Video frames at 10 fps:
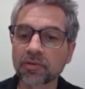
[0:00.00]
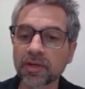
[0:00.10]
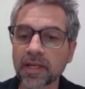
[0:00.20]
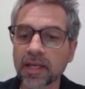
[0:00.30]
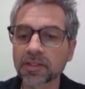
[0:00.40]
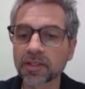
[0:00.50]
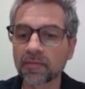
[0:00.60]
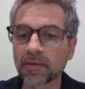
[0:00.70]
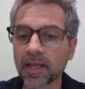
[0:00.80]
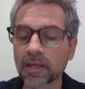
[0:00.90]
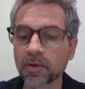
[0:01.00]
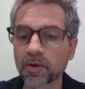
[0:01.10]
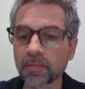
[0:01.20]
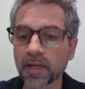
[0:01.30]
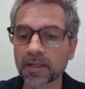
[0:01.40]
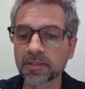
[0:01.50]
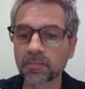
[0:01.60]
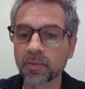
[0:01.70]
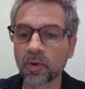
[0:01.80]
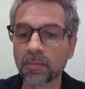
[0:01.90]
nature of a neighbourhood plan is important.